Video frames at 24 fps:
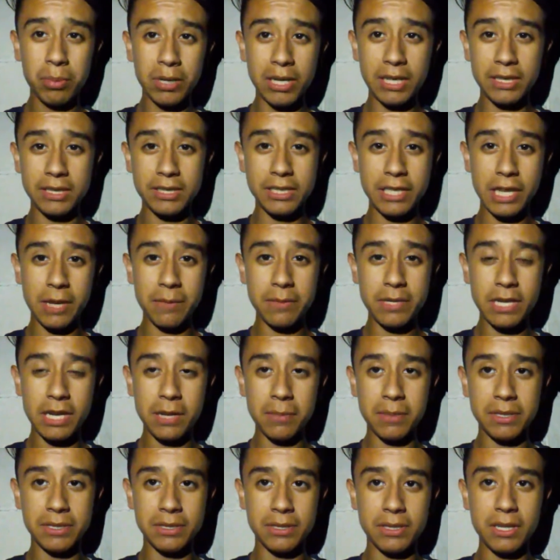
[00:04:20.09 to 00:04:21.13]
but at the same
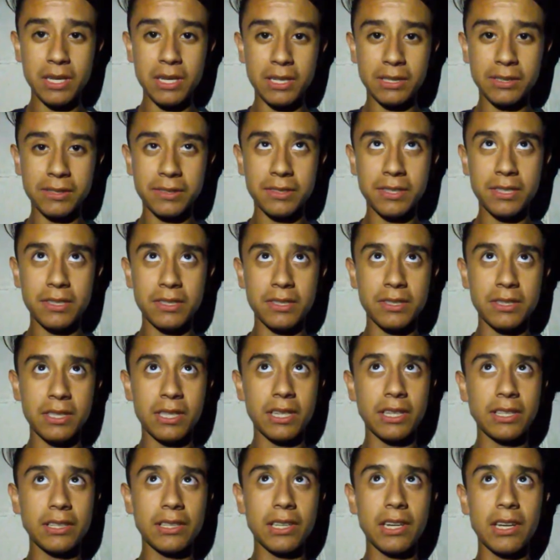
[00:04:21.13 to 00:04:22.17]
time, it sucks, because,
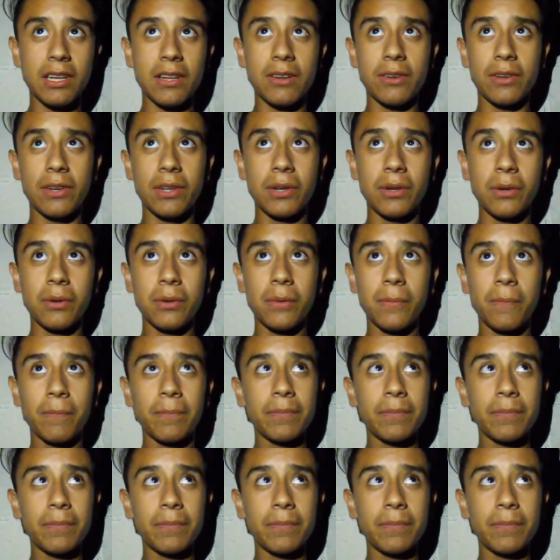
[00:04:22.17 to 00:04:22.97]
I don't know.